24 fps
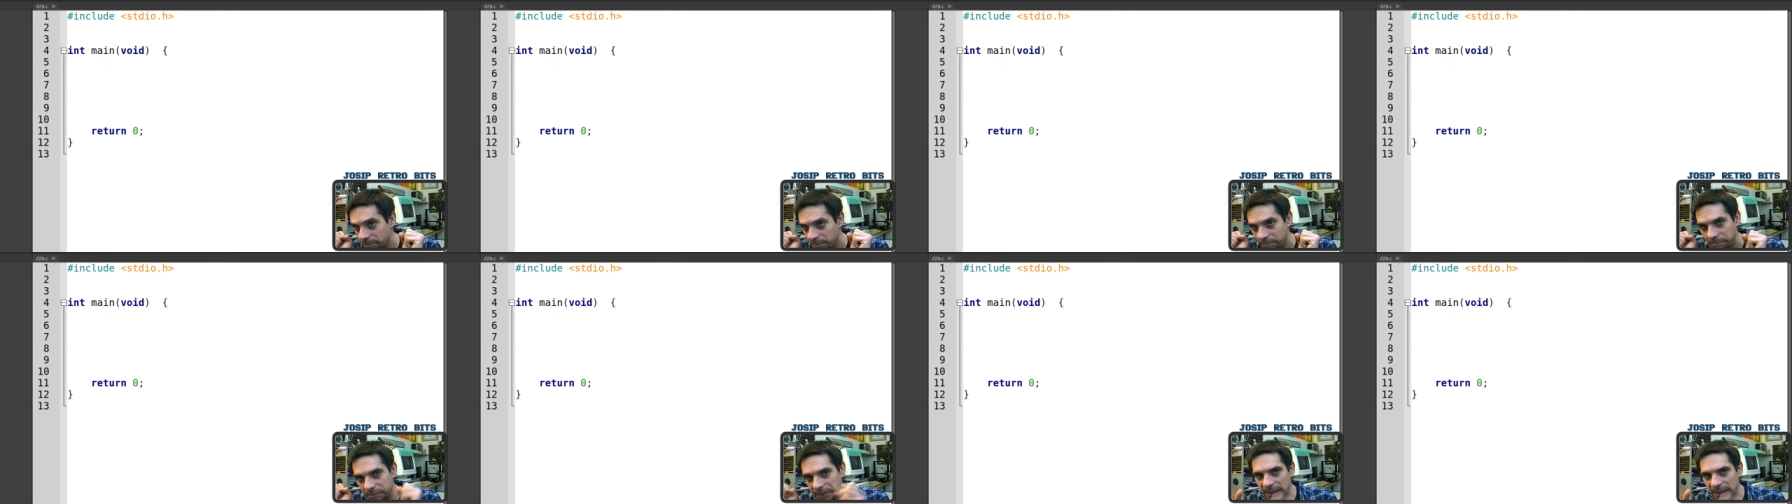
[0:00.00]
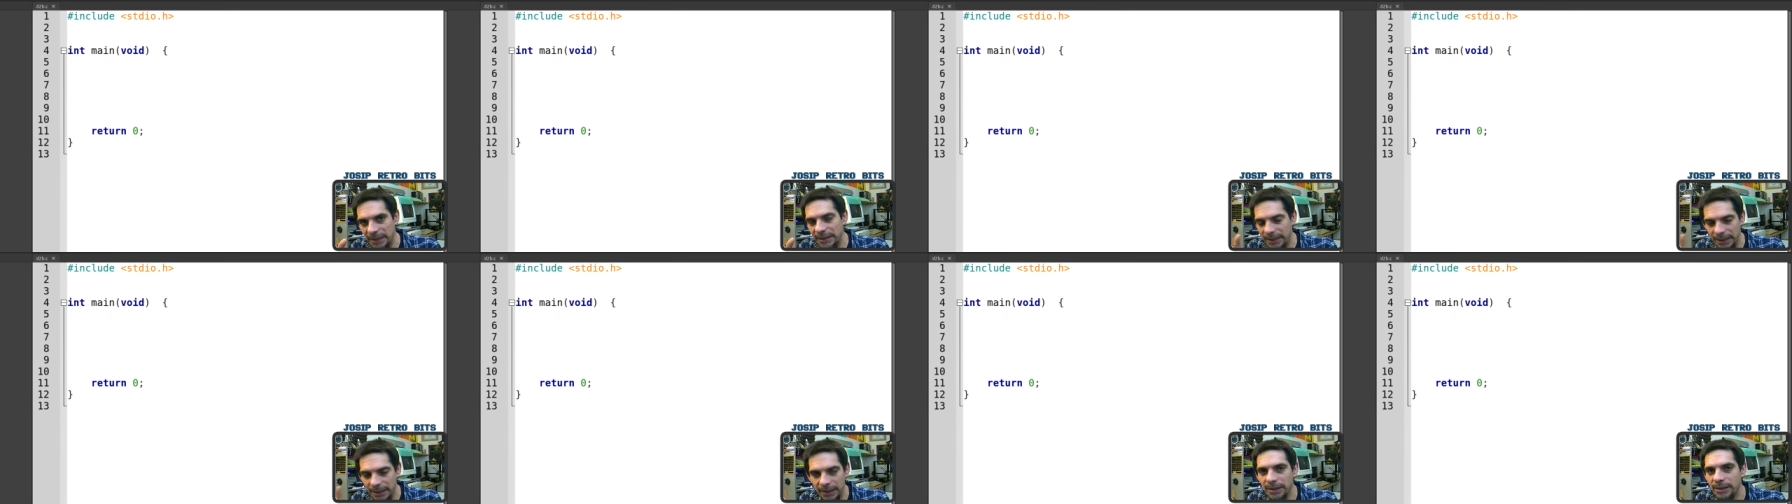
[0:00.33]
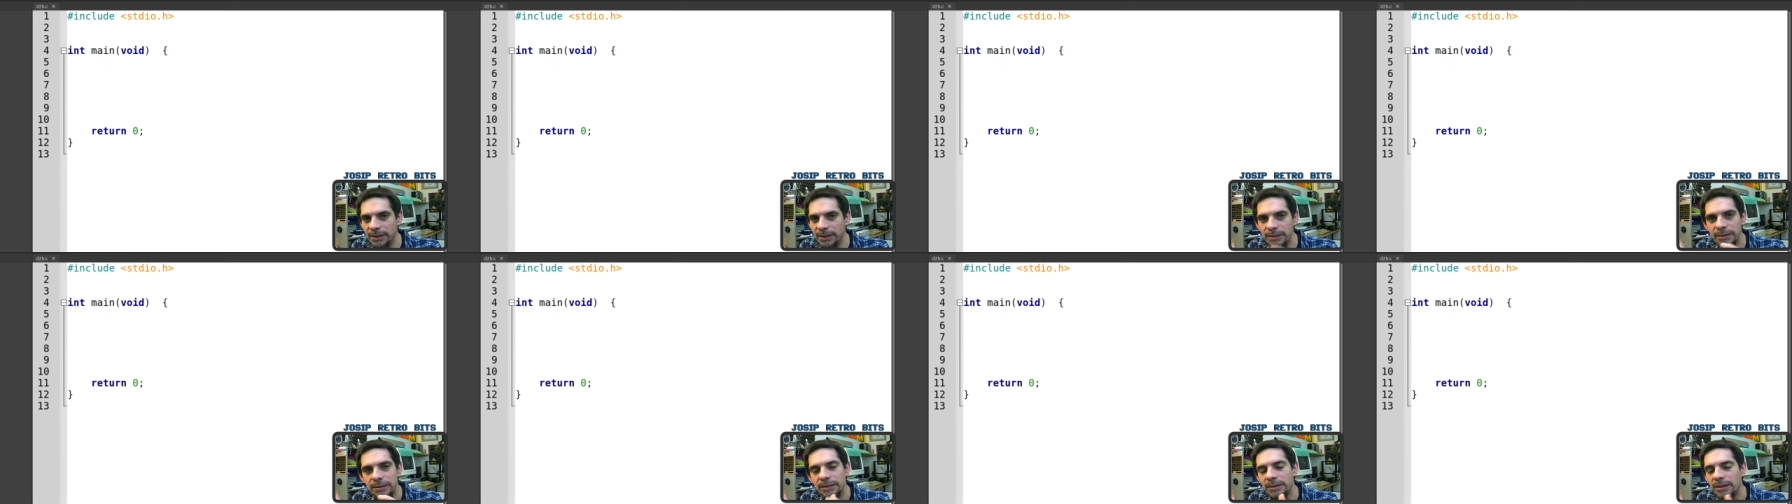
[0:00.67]
built
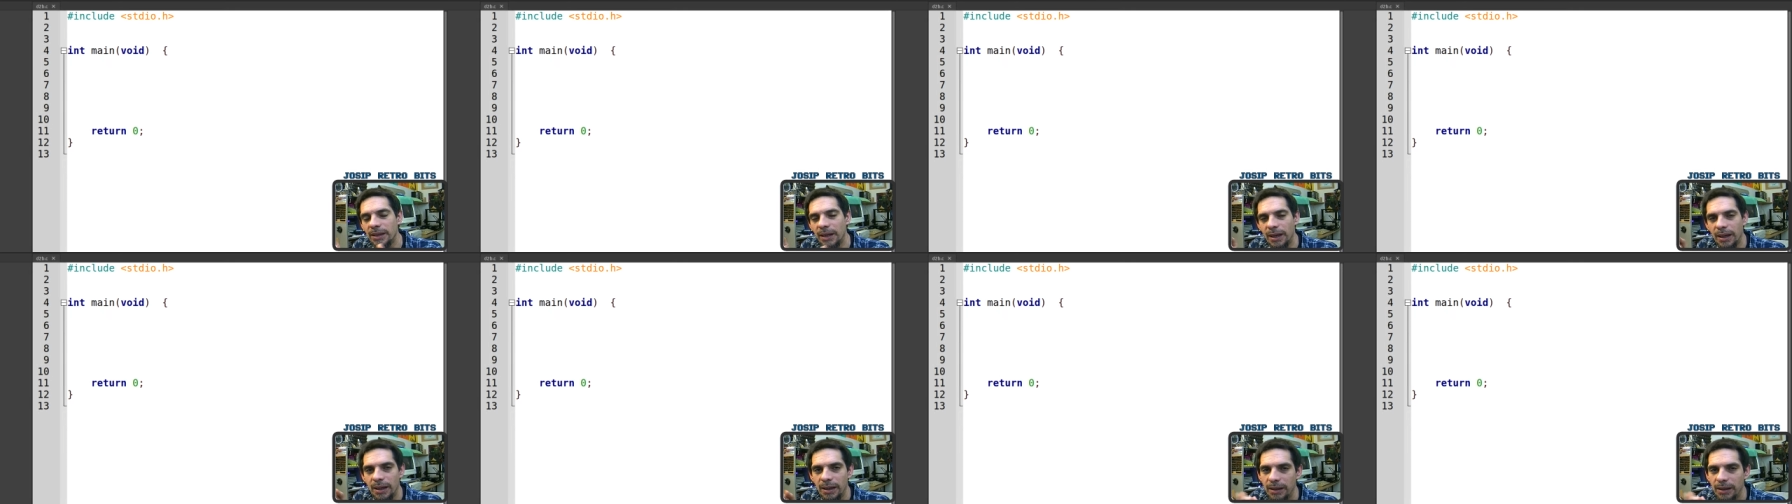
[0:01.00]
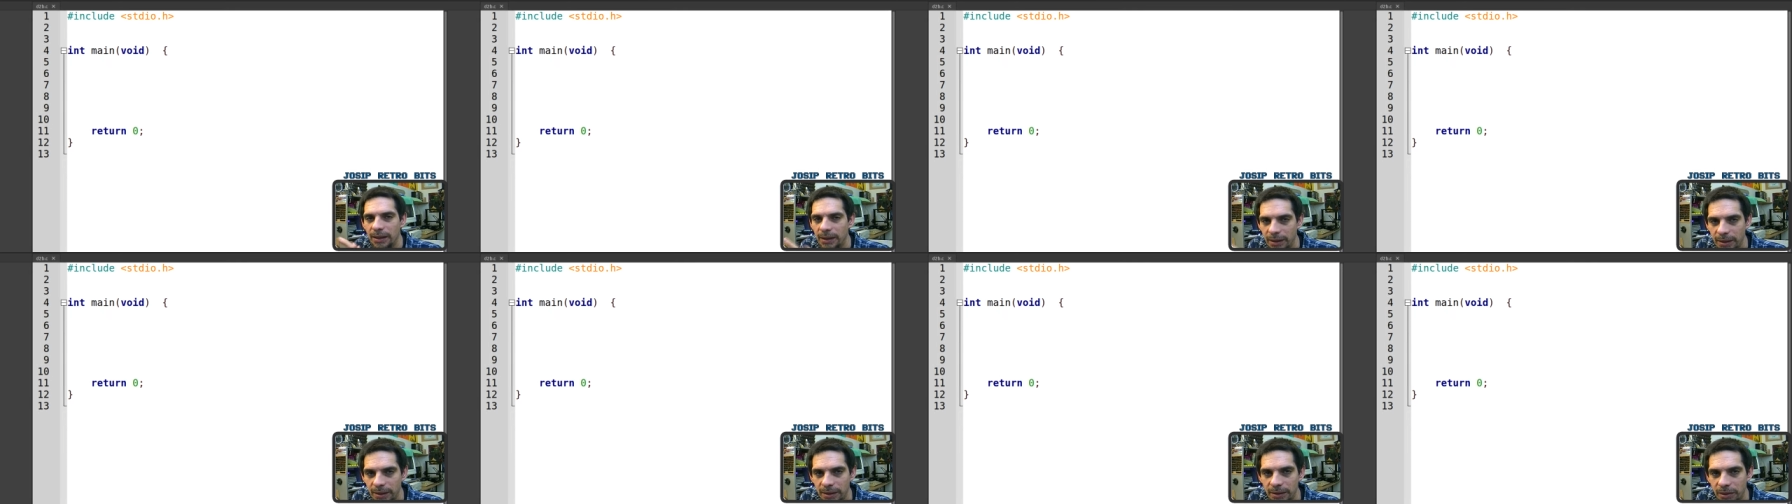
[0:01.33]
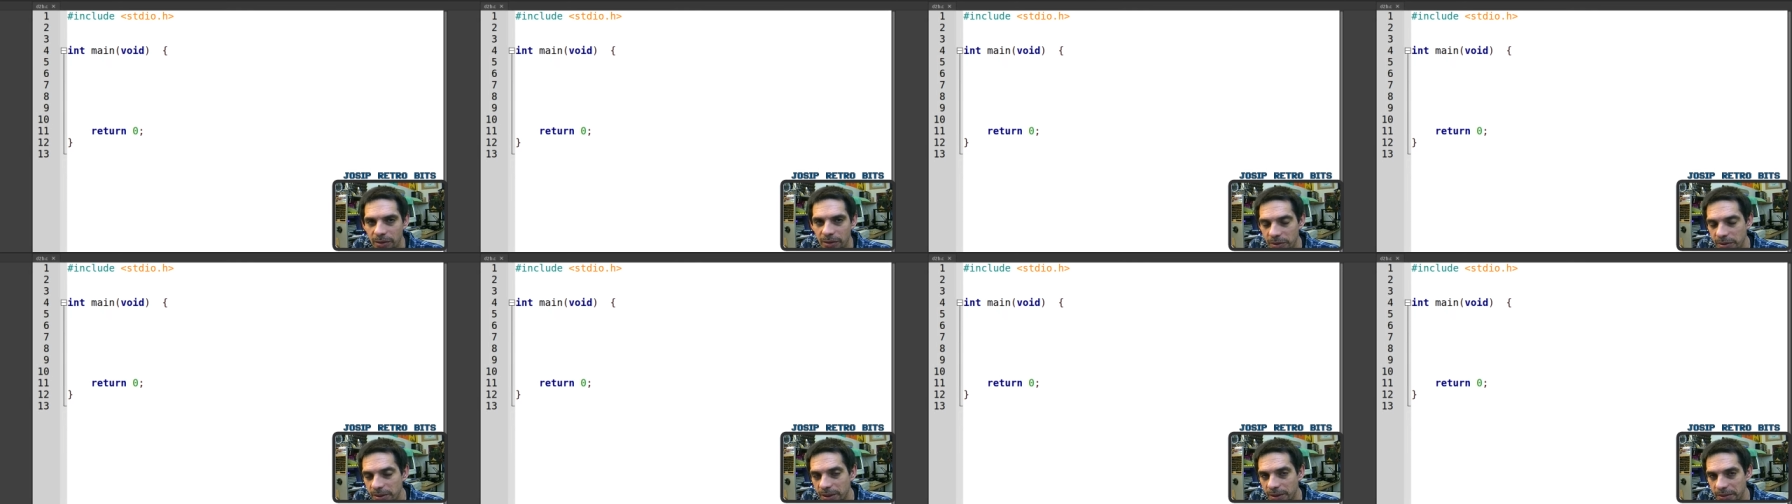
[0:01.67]
in uh, in
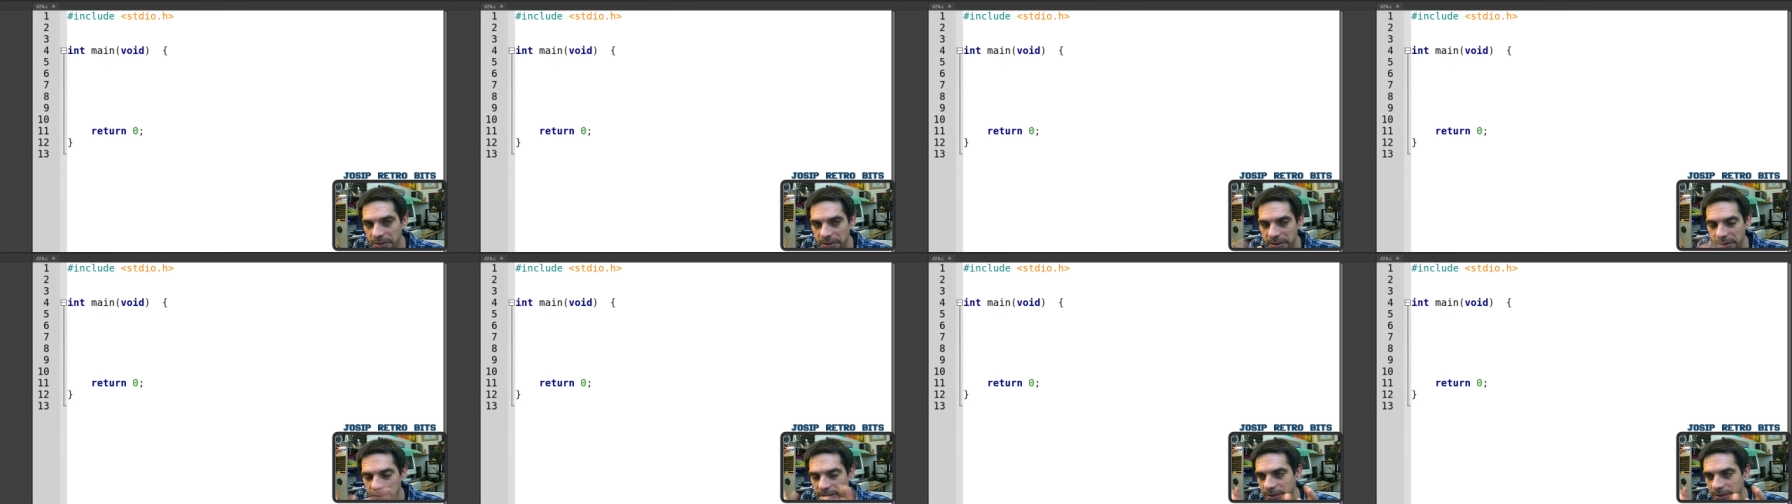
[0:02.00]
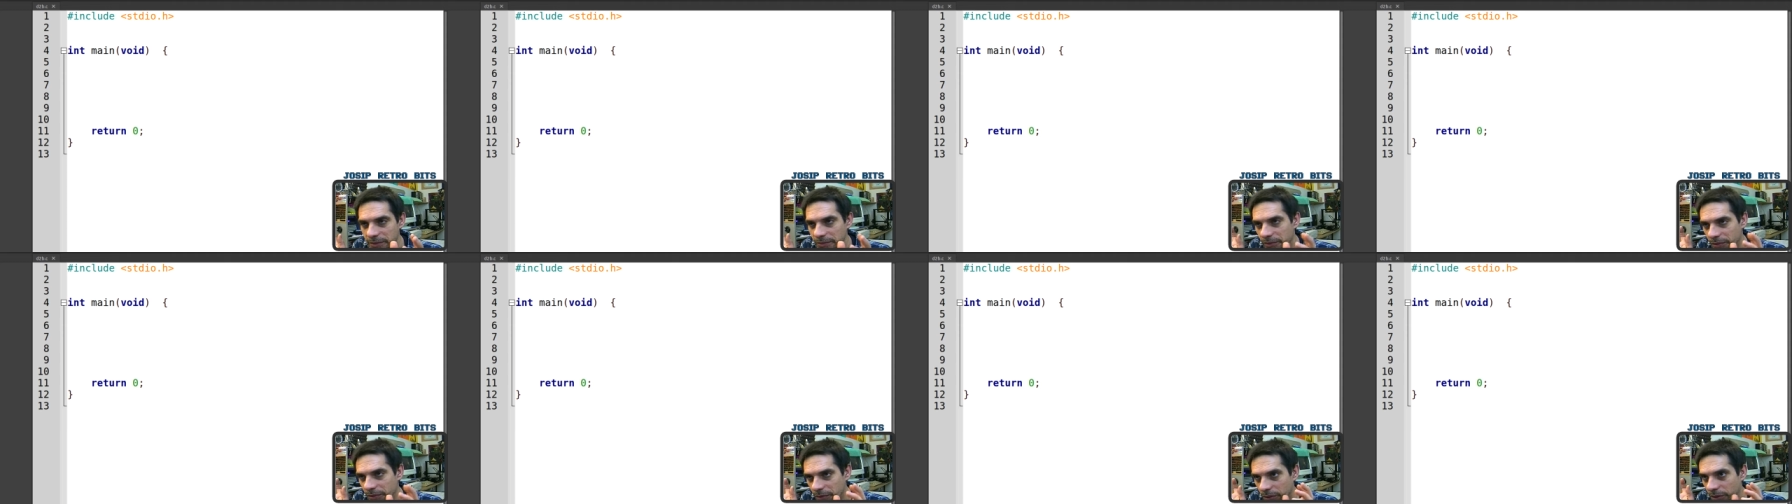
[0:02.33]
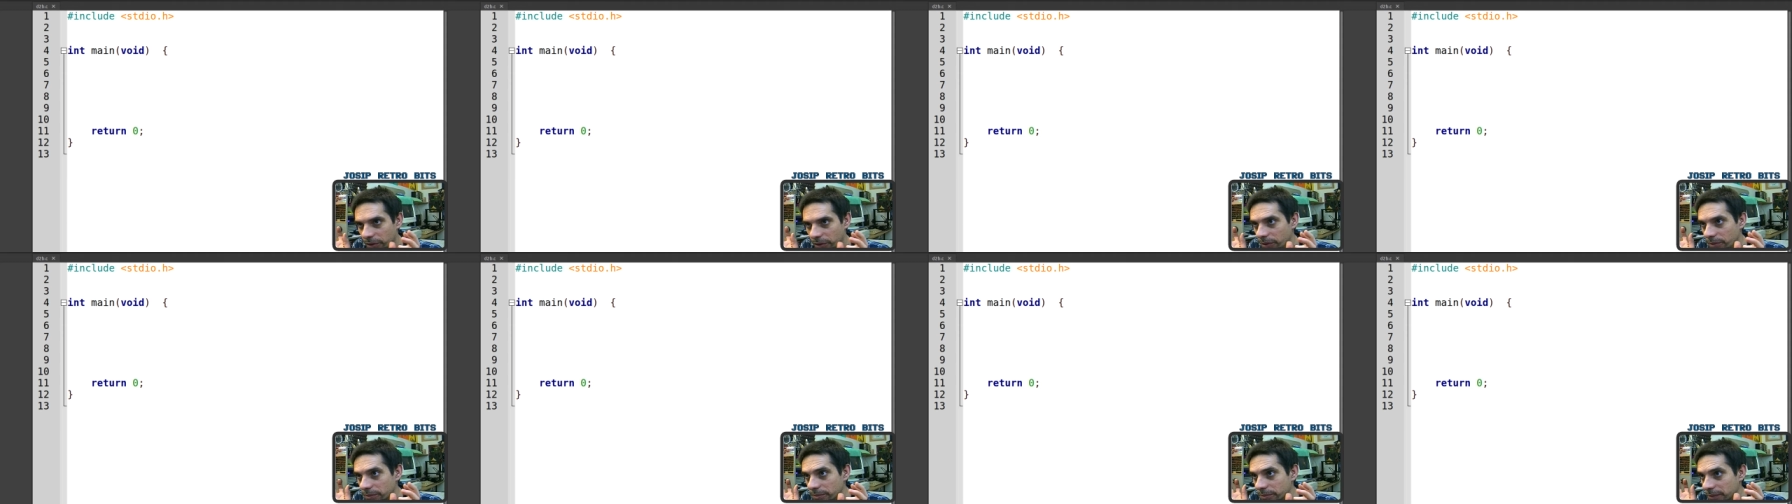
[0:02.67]
Oscar
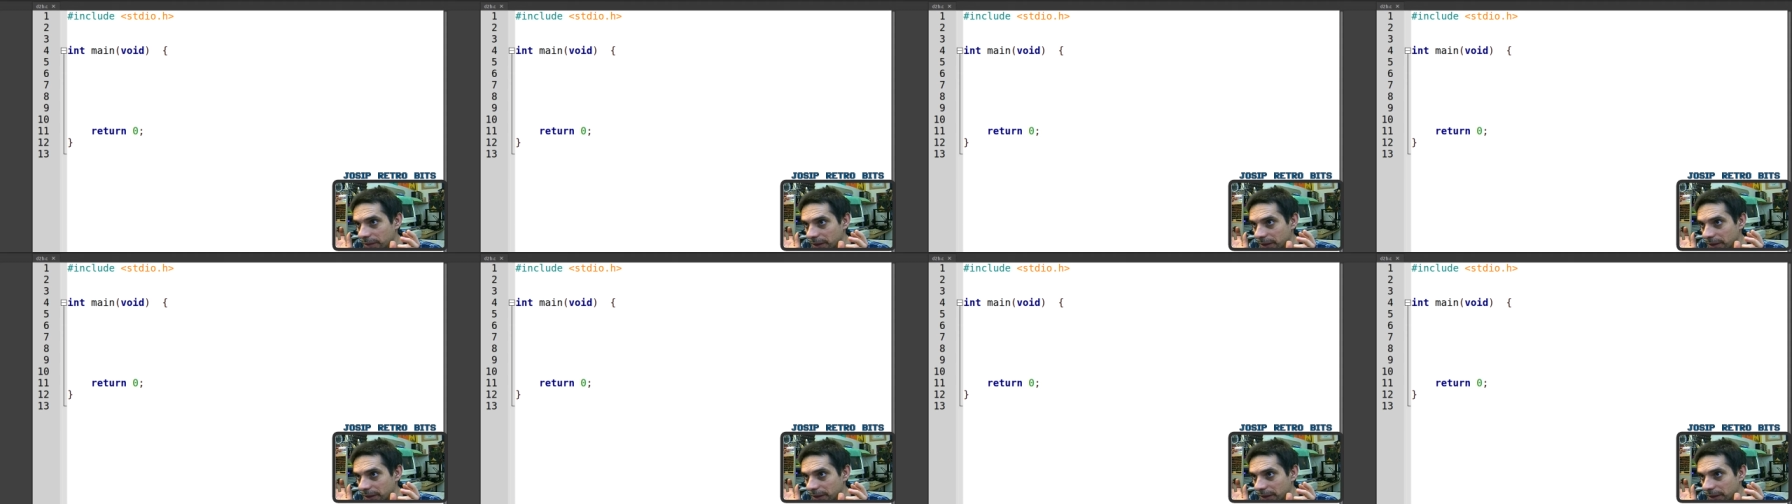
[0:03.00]
64.